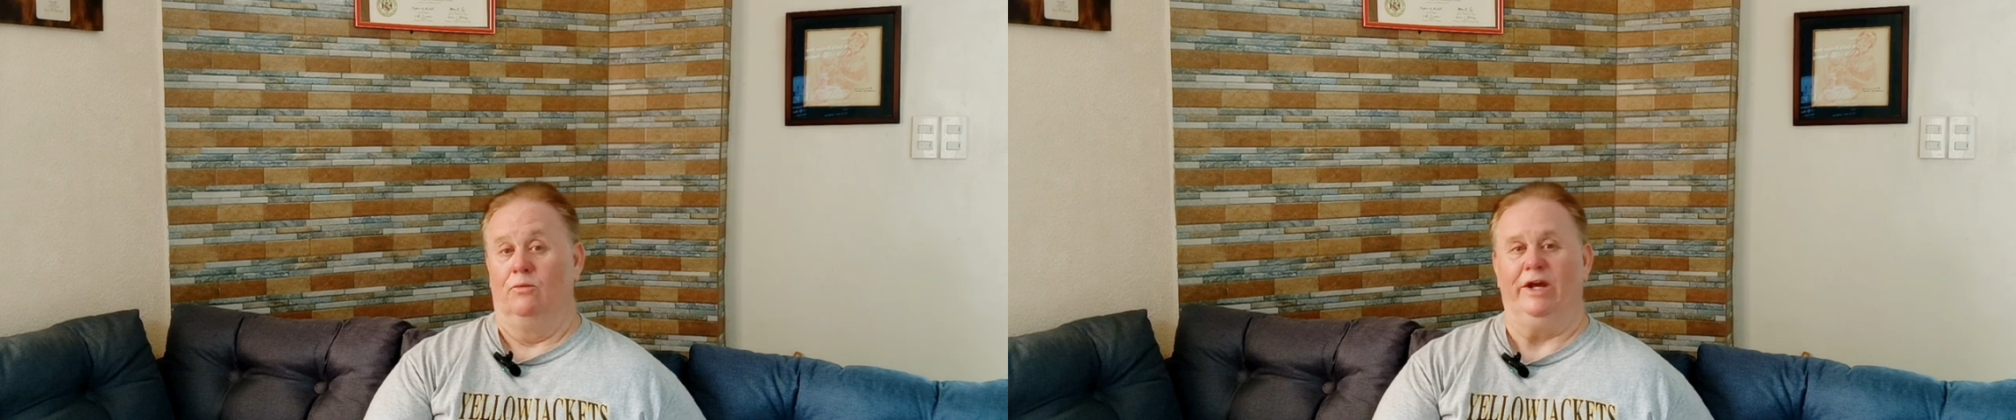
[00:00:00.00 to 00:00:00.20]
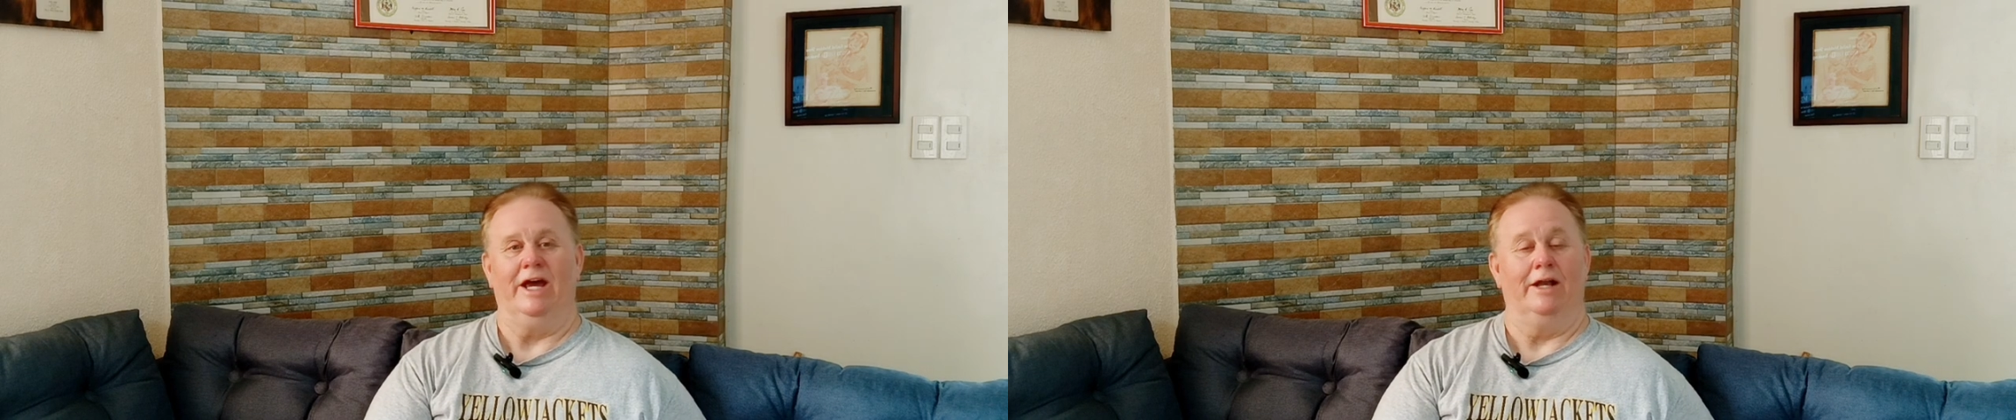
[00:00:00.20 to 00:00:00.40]

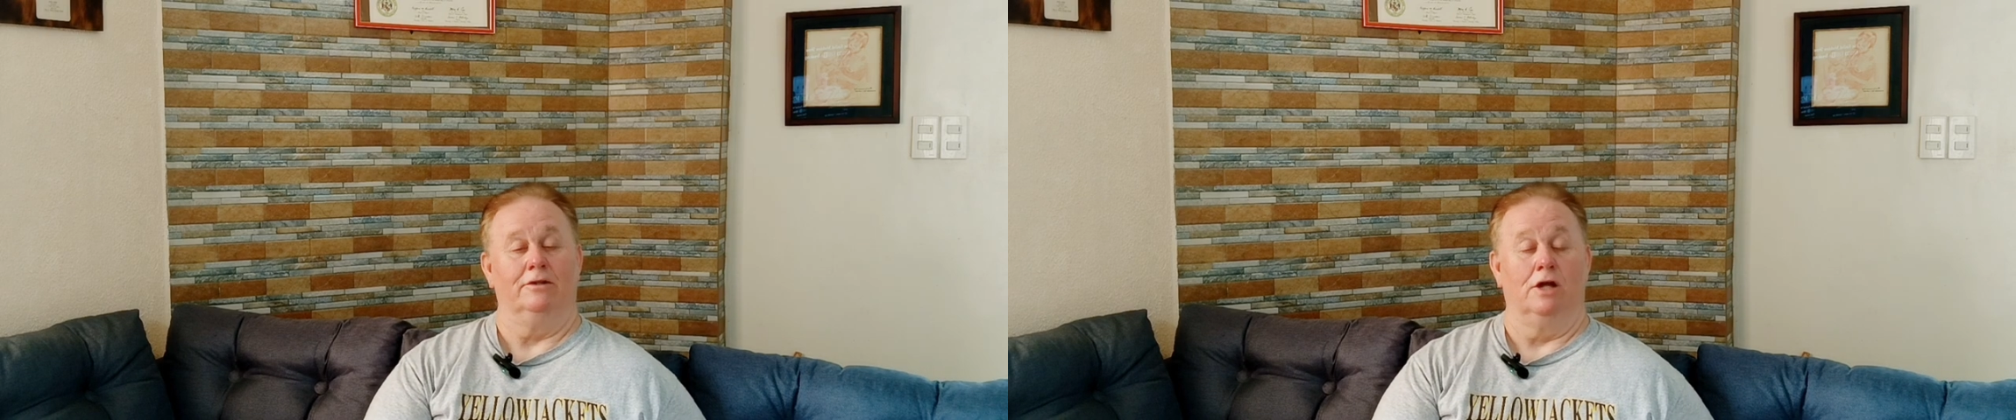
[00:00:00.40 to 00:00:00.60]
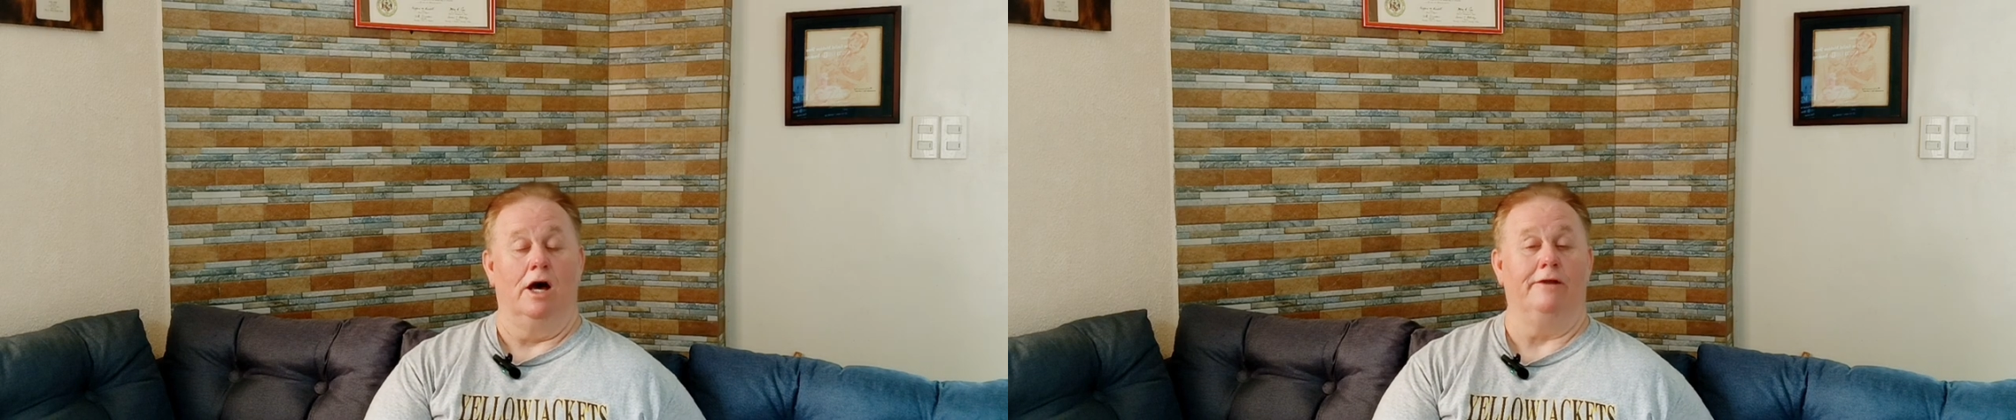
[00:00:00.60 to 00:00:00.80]
we
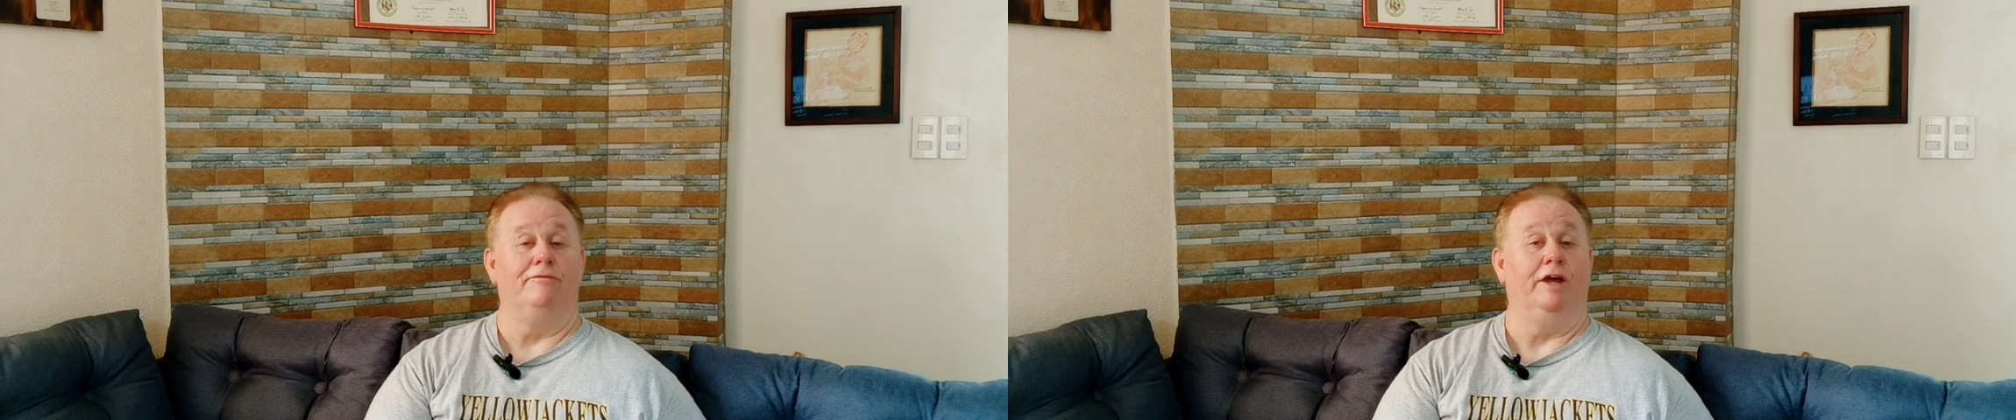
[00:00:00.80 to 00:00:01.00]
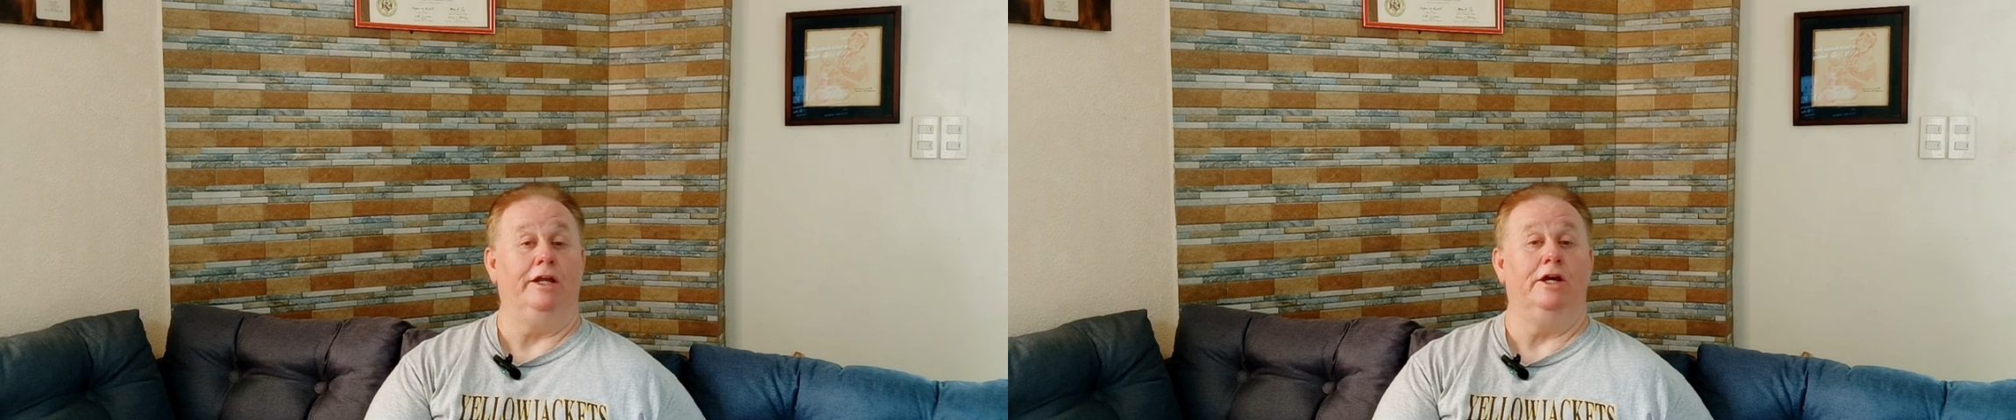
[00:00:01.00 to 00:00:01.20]
got a lot
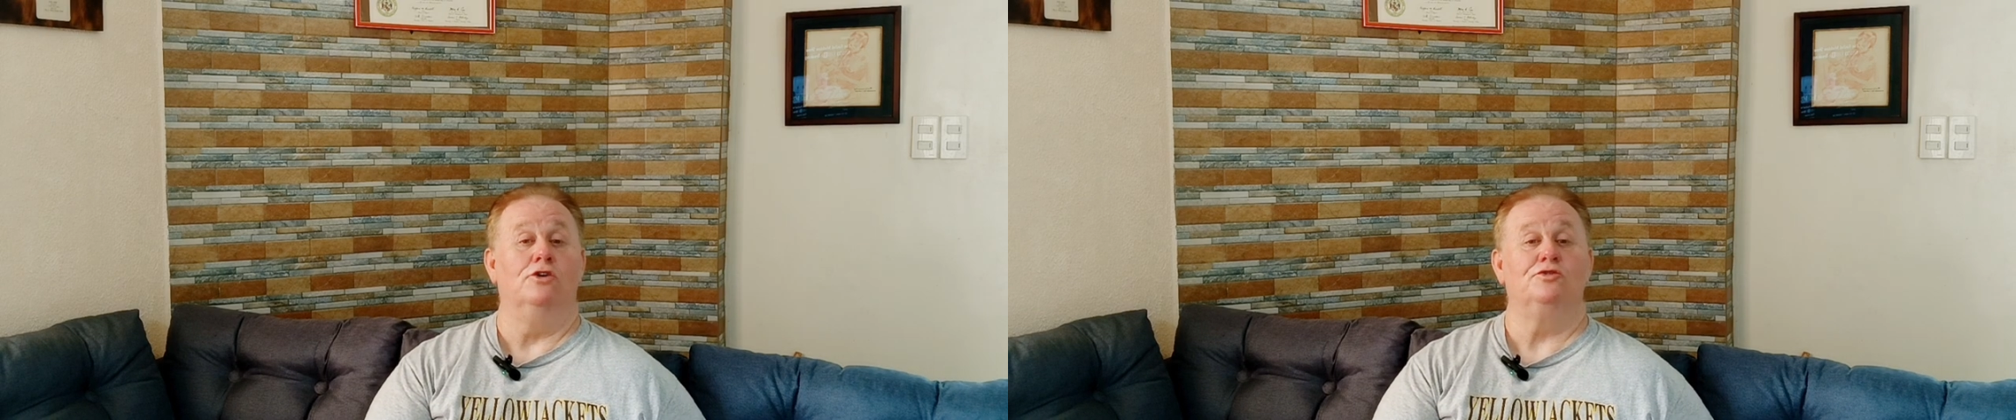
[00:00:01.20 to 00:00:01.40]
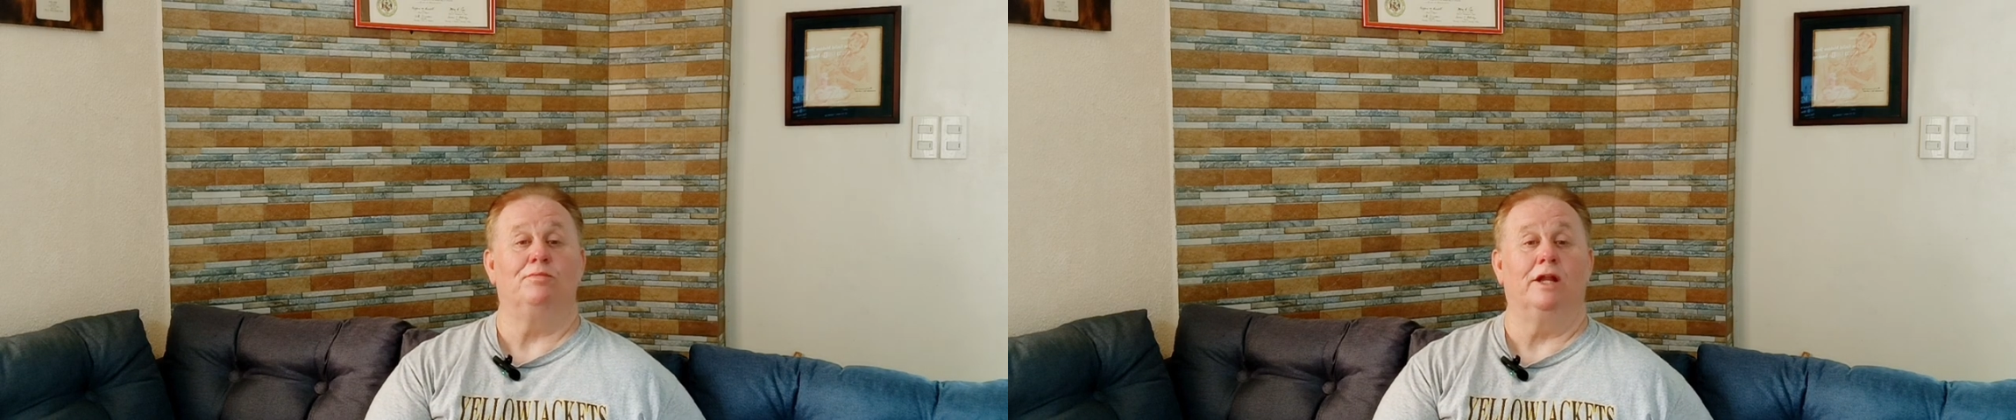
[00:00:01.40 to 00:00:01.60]
of
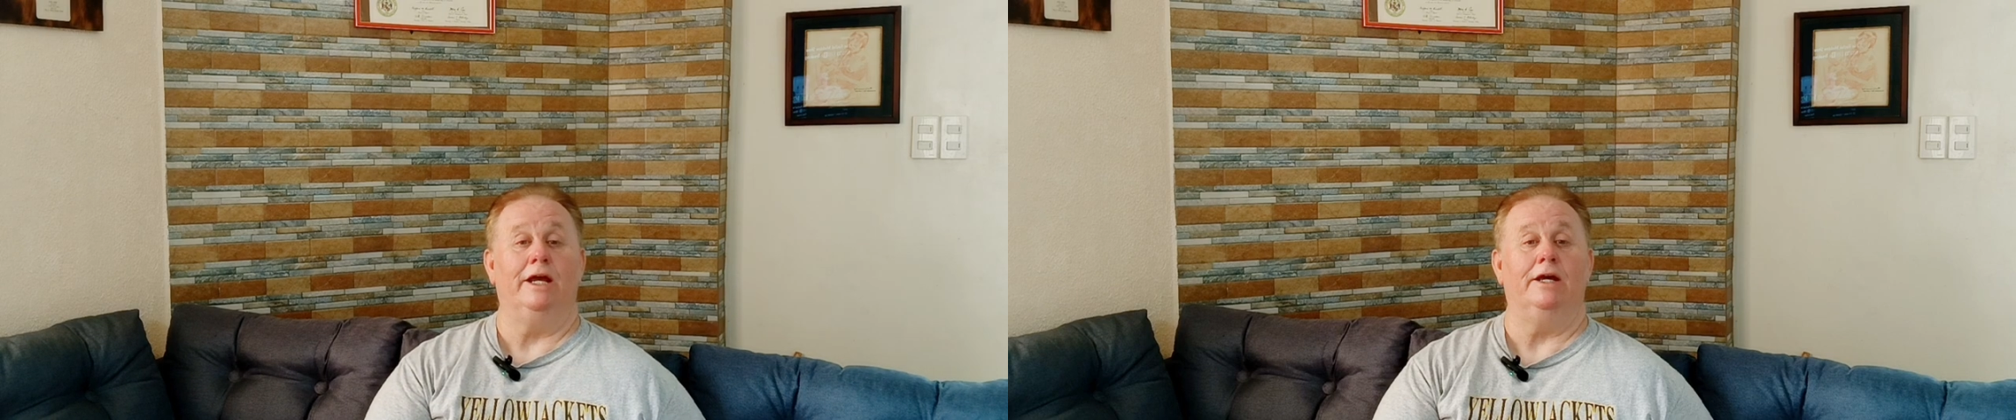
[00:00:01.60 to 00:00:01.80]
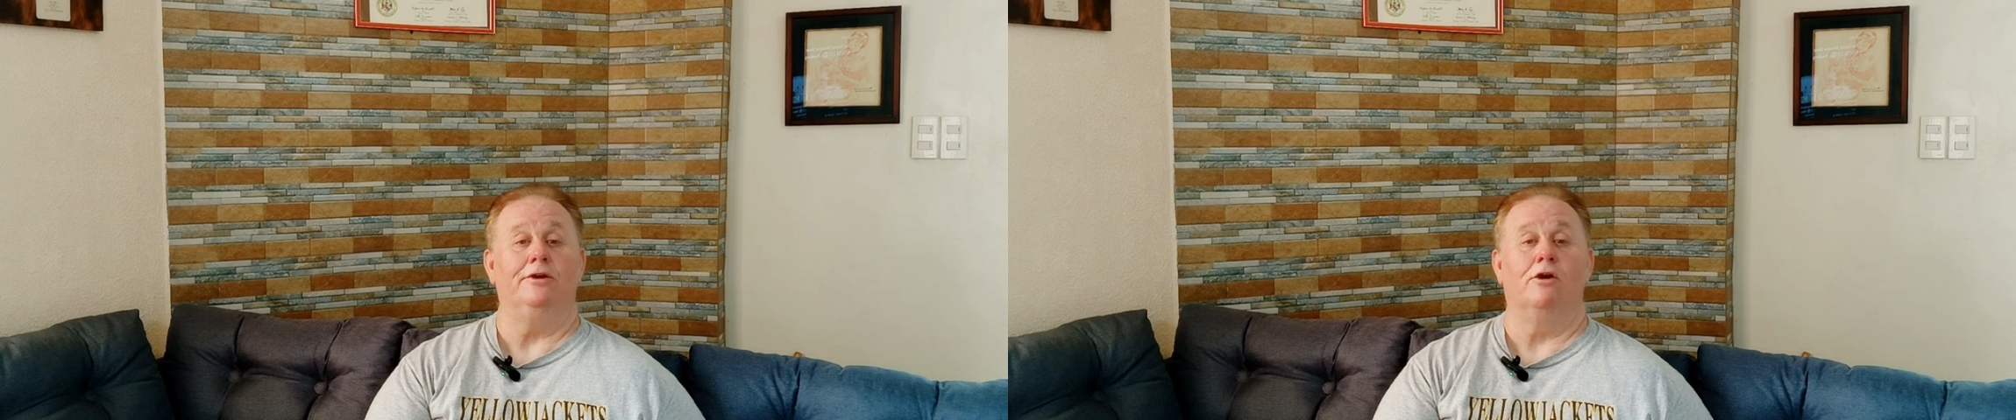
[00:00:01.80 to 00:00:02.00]
videos
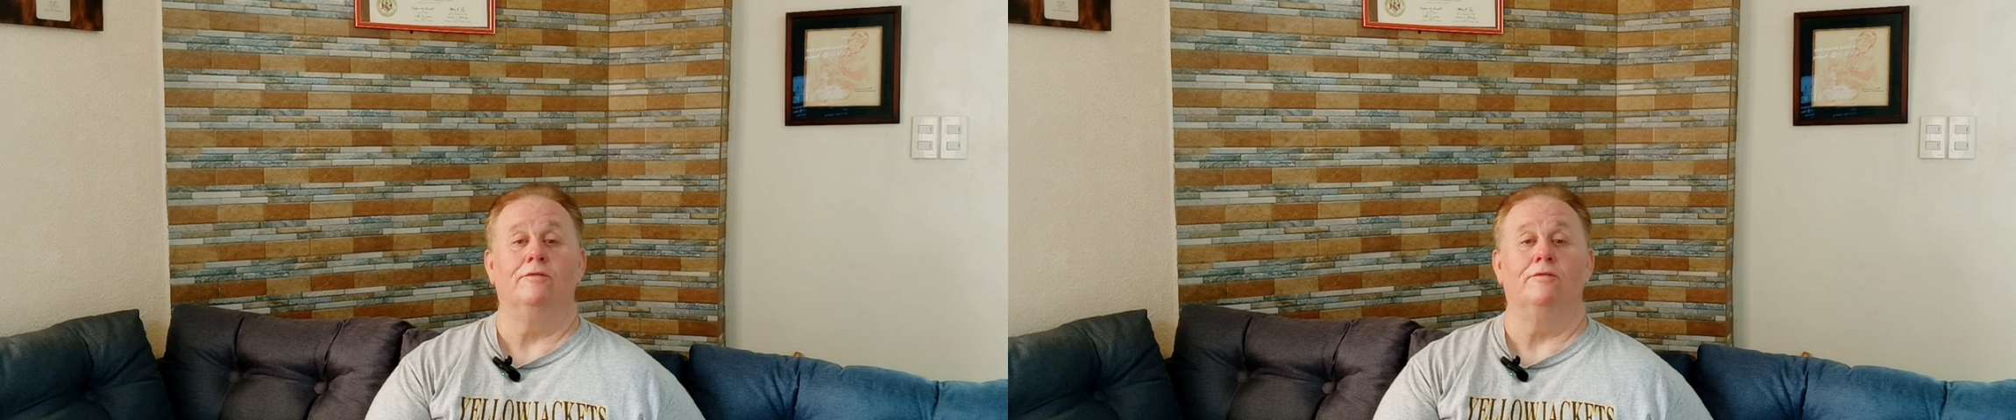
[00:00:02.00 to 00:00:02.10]
planned